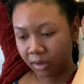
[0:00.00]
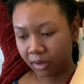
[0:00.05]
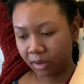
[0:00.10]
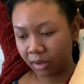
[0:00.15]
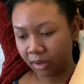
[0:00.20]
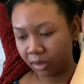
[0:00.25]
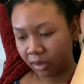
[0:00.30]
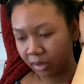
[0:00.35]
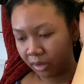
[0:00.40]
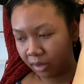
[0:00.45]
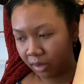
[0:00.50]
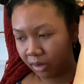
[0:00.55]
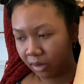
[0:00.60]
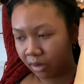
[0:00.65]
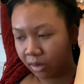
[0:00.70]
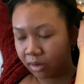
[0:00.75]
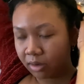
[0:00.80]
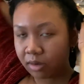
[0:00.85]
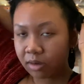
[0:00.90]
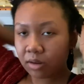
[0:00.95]

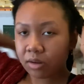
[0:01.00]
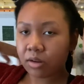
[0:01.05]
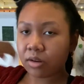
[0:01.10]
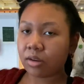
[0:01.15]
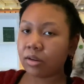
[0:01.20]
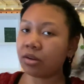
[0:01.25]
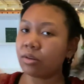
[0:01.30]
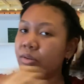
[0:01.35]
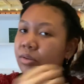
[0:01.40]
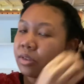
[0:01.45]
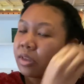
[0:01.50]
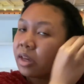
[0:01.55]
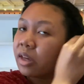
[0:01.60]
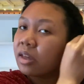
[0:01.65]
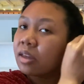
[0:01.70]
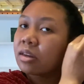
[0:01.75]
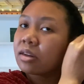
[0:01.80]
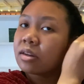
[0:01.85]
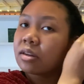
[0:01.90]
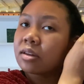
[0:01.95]
I know
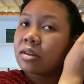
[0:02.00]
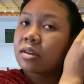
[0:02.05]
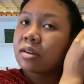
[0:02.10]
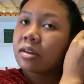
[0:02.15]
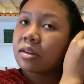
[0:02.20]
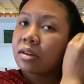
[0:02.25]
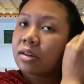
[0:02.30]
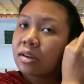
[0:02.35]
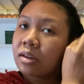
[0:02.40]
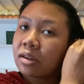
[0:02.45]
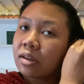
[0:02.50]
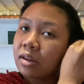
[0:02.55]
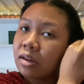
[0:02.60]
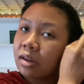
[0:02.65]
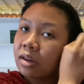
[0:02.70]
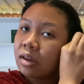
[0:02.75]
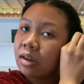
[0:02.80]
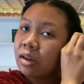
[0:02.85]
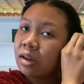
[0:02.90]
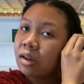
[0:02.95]
that
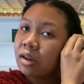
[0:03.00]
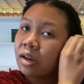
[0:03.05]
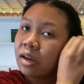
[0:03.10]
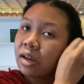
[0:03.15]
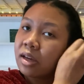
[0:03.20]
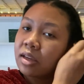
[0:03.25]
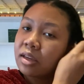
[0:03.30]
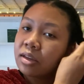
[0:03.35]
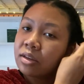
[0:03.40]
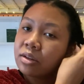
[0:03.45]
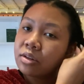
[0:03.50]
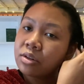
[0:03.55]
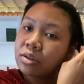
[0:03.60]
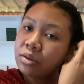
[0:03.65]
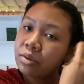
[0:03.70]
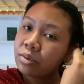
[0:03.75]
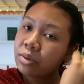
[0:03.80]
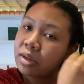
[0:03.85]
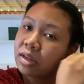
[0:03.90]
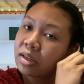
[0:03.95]
I can
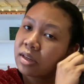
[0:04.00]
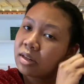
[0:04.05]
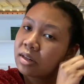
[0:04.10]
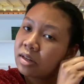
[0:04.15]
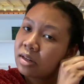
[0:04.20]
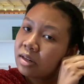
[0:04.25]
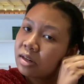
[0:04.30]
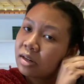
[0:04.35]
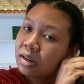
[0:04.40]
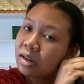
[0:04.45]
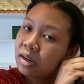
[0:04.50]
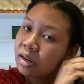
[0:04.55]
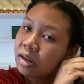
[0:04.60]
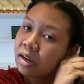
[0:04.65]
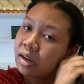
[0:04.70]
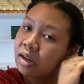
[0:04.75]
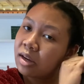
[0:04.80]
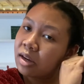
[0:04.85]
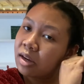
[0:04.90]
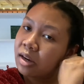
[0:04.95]
do it
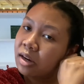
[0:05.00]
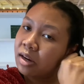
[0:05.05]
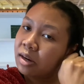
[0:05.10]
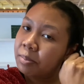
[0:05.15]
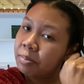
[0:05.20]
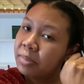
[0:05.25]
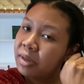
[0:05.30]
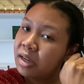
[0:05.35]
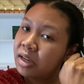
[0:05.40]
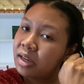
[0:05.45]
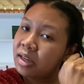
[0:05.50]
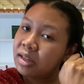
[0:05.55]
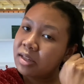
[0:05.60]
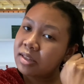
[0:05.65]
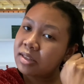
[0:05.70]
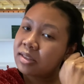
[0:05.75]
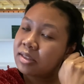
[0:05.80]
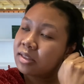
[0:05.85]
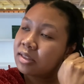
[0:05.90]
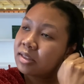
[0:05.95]

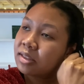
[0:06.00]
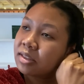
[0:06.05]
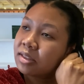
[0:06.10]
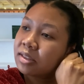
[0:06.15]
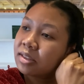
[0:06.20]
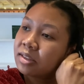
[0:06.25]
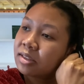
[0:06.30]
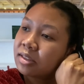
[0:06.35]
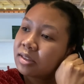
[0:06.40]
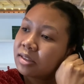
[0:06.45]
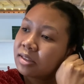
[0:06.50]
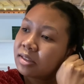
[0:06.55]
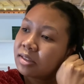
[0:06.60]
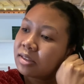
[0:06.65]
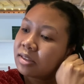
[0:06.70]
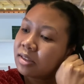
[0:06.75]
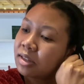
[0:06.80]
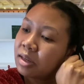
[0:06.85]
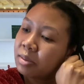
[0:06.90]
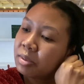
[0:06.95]
because
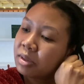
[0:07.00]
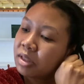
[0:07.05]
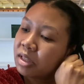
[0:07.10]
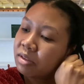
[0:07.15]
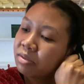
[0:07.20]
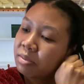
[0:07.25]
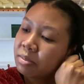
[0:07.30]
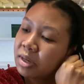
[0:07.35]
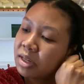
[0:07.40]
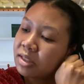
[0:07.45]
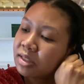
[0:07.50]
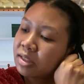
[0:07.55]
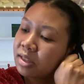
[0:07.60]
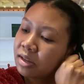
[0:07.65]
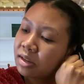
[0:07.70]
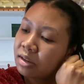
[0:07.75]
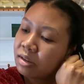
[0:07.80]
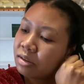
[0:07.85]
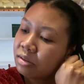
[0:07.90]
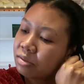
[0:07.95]
I believe in
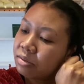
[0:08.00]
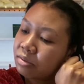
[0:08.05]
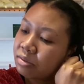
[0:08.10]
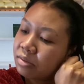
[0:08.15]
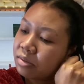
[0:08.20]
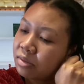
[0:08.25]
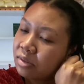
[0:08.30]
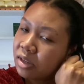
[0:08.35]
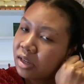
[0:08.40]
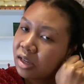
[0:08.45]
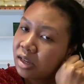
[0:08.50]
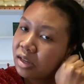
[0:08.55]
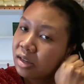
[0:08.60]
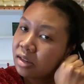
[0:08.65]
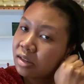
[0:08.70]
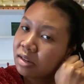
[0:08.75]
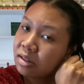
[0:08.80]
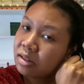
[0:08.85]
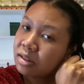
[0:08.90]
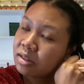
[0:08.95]
myself,
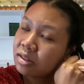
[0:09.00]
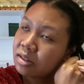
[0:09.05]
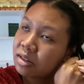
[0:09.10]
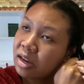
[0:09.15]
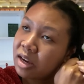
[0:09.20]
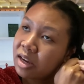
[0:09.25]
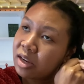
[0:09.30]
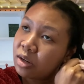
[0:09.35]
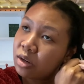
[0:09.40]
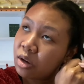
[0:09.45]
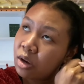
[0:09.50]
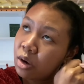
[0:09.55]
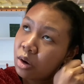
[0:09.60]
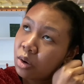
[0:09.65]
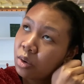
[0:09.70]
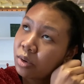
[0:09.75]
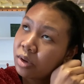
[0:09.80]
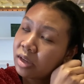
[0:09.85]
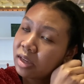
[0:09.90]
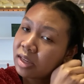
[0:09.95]
and I
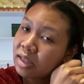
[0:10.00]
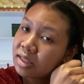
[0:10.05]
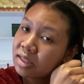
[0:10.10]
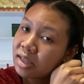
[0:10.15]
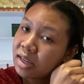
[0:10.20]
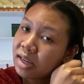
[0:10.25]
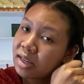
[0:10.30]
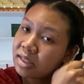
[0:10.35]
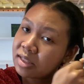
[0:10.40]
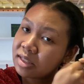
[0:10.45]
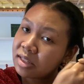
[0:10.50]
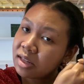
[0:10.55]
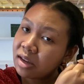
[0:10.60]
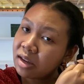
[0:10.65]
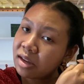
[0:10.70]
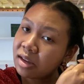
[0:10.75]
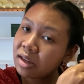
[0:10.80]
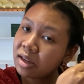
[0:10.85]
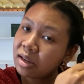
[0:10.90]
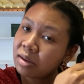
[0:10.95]
know it takes
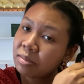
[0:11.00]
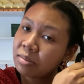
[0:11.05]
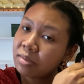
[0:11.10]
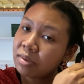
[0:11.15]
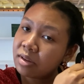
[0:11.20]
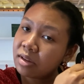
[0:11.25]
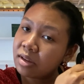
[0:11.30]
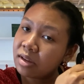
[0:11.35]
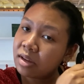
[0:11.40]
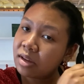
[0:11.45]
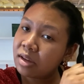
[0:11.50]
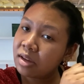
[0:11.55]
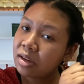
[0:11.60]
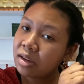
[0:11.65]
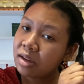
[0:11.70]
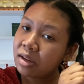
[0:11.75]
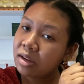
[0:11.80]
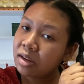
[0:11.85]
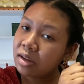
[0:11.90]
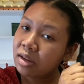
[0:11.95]
time.
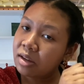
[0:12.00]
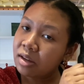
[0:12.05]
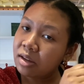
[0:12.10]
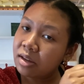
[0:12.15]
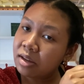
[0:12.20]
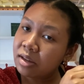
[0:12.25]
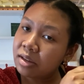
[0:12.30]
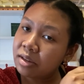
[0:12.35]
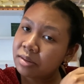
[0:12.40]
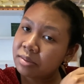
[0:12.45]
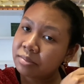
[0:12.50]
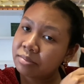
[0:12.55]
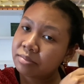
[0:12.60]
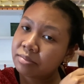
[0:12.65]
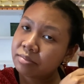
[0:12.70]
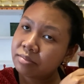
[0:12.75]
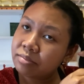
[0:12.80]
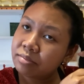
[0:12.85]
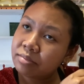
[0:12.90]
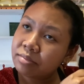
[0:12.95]

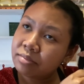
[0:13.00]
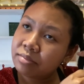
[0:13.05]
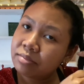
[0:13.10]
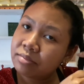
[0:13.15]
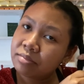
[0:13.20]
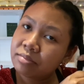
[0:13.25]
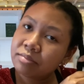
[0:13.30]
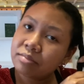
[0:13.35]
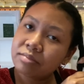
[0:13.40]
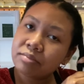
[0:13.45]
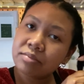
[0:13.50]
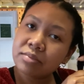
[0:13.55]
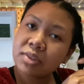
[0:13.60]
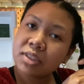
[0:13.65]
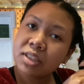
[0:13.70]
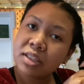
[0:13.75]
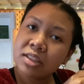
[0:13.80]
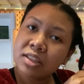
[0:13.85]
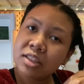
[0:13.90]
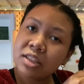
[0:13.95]

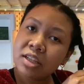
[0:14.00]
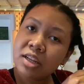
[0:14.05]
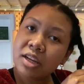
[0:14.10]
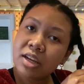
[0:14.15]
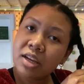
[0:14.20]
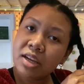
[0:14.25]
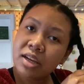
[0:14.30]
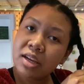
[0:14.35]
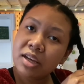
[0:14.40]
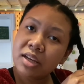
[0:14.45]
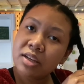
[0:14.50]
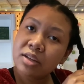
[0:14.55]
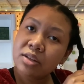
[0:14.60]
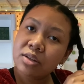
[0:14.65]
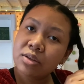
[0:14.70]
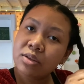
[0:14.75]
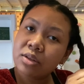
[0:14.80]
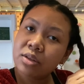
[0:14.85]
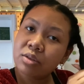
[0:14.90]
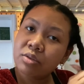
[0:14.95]
Did I
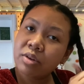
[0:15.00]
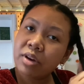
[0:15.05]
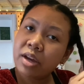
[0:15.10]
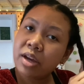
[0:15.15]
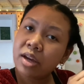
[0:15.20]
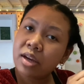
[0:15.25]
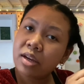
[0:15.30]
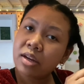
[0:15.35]
do this right?